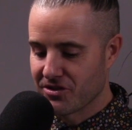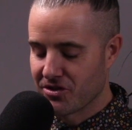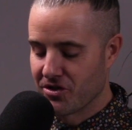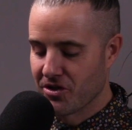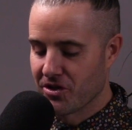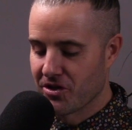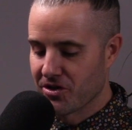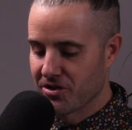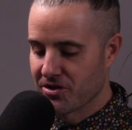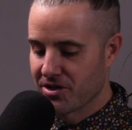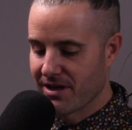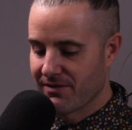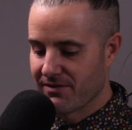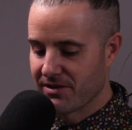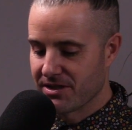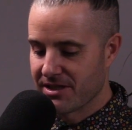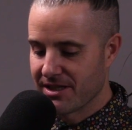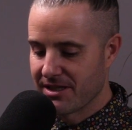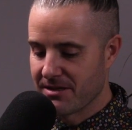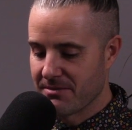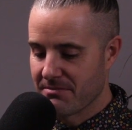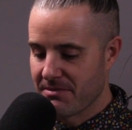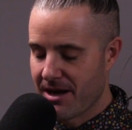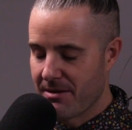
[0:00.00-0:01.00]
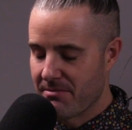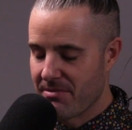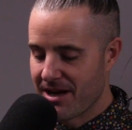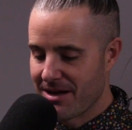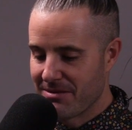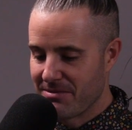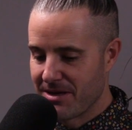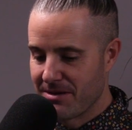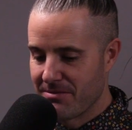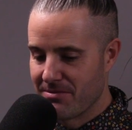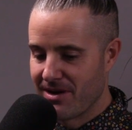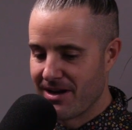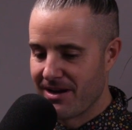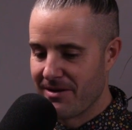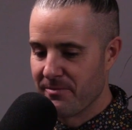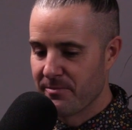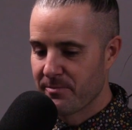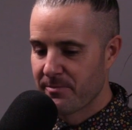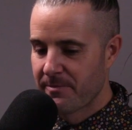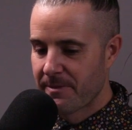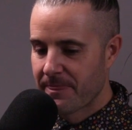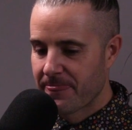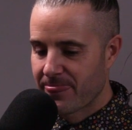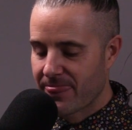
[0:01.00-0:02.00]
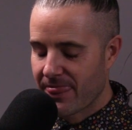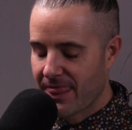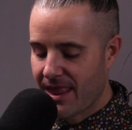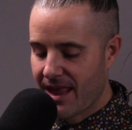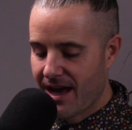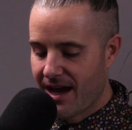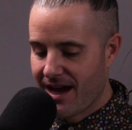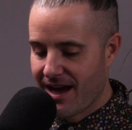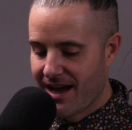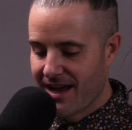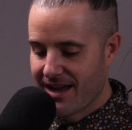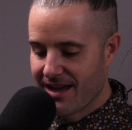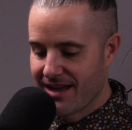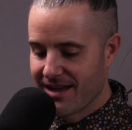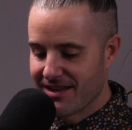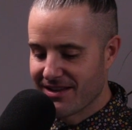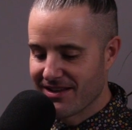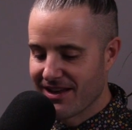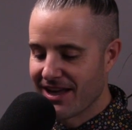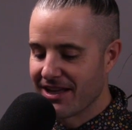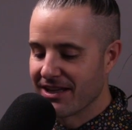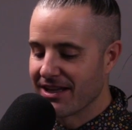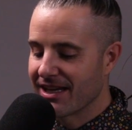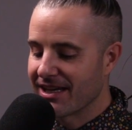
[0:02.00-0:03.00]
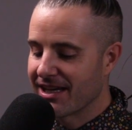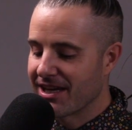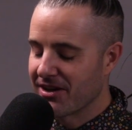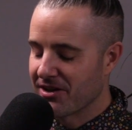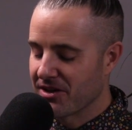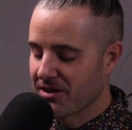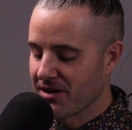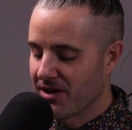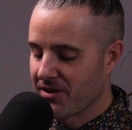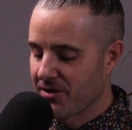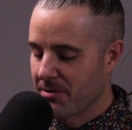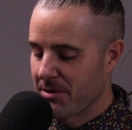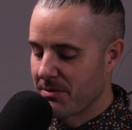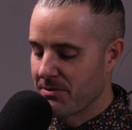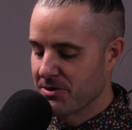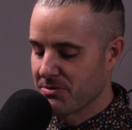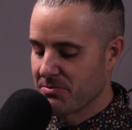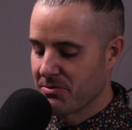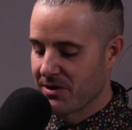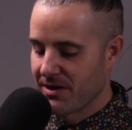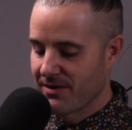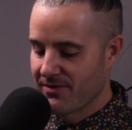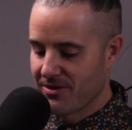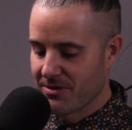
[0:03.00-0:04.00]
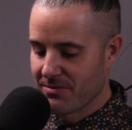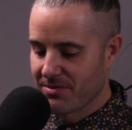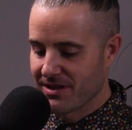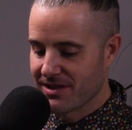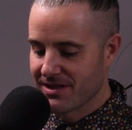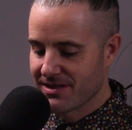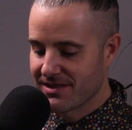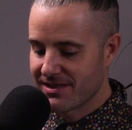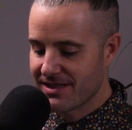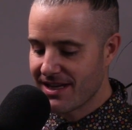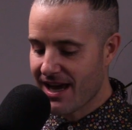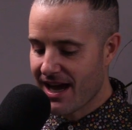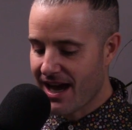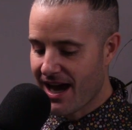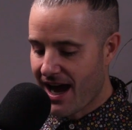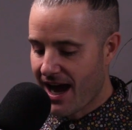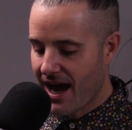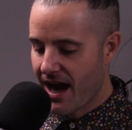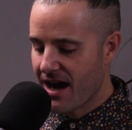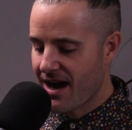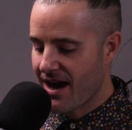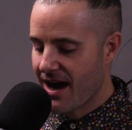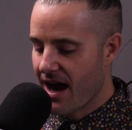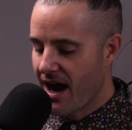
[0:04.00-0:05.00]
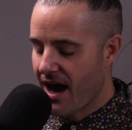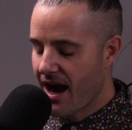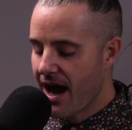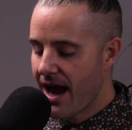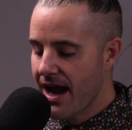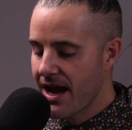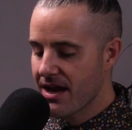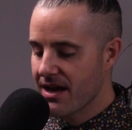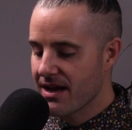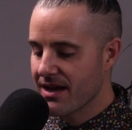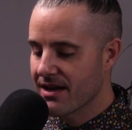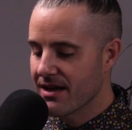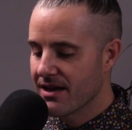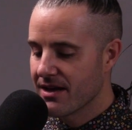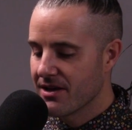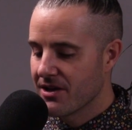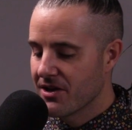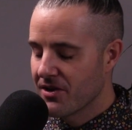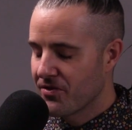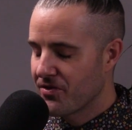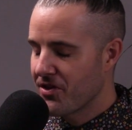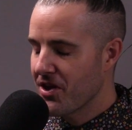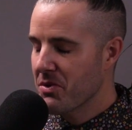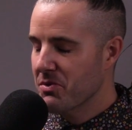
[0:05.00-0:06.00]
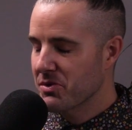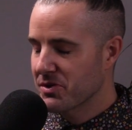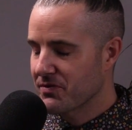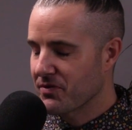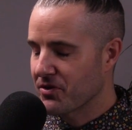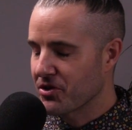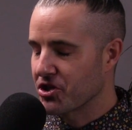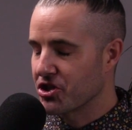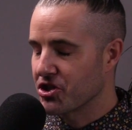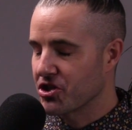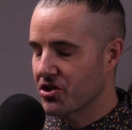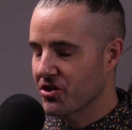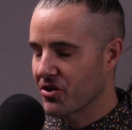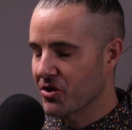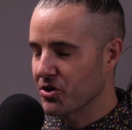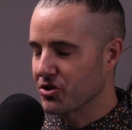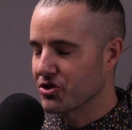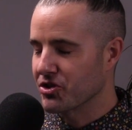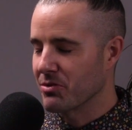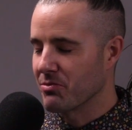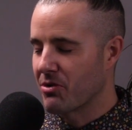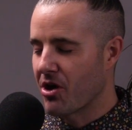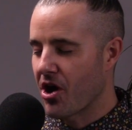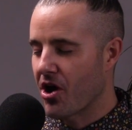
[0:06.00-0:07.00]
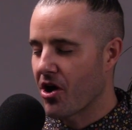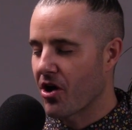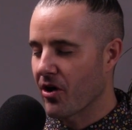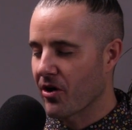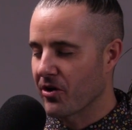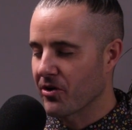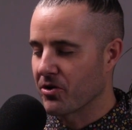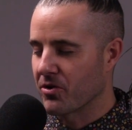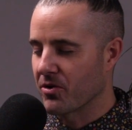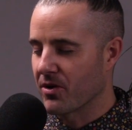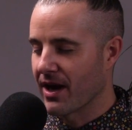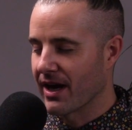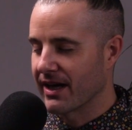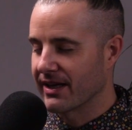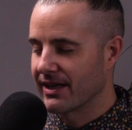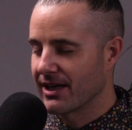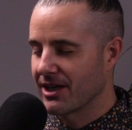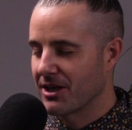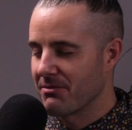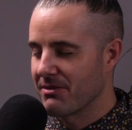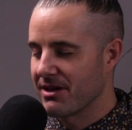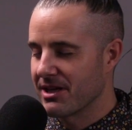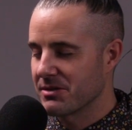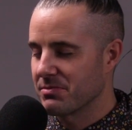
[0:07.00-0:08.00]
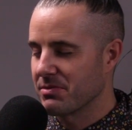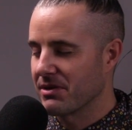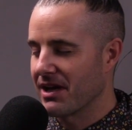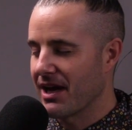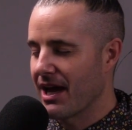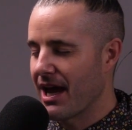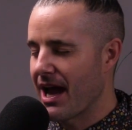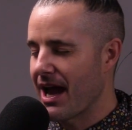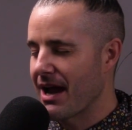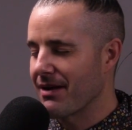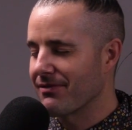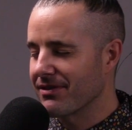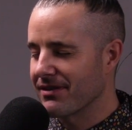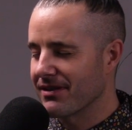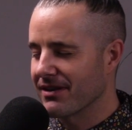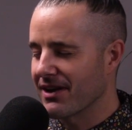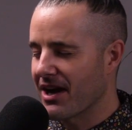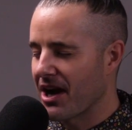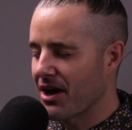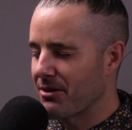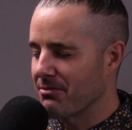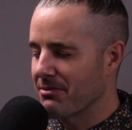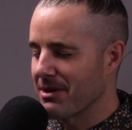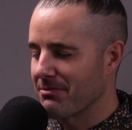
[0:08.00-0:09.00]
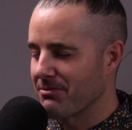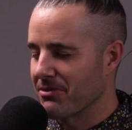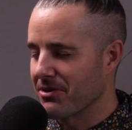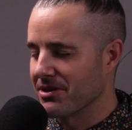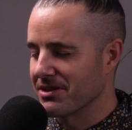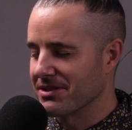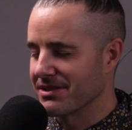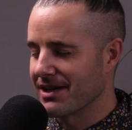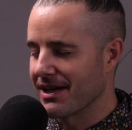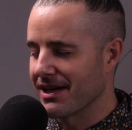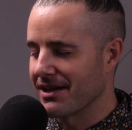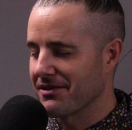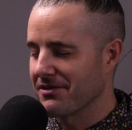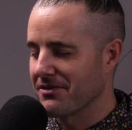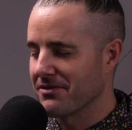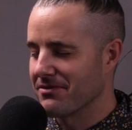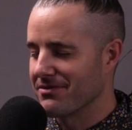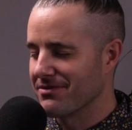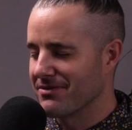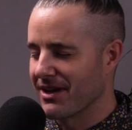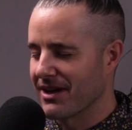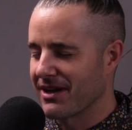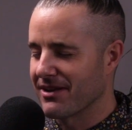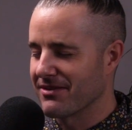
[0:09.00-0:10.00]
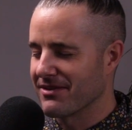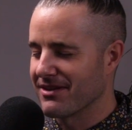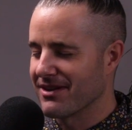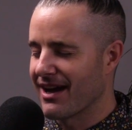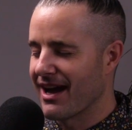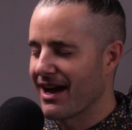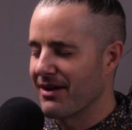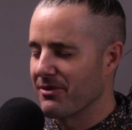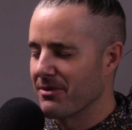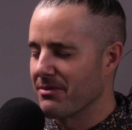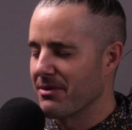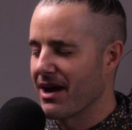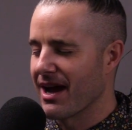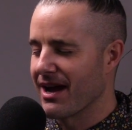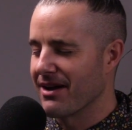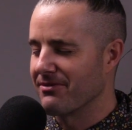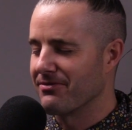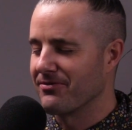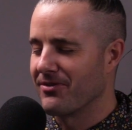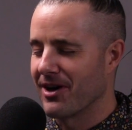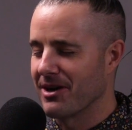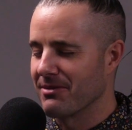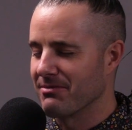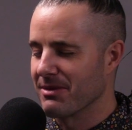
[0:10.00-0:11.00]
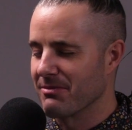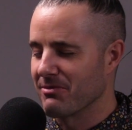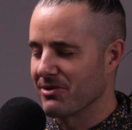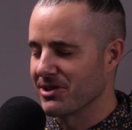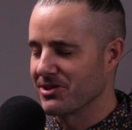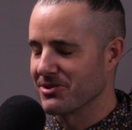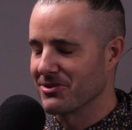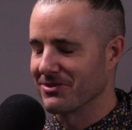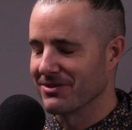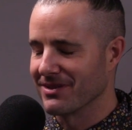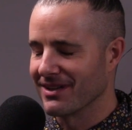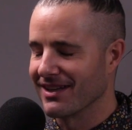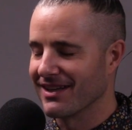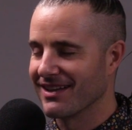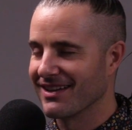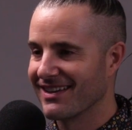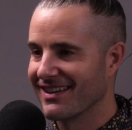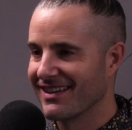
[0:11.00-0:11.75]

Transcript: uh, is obviously my baby, but I I like hearing other people's point of view because yeah, I there was for sure some hard grind elements, but everything I remember is like like I remember I have fond memories only.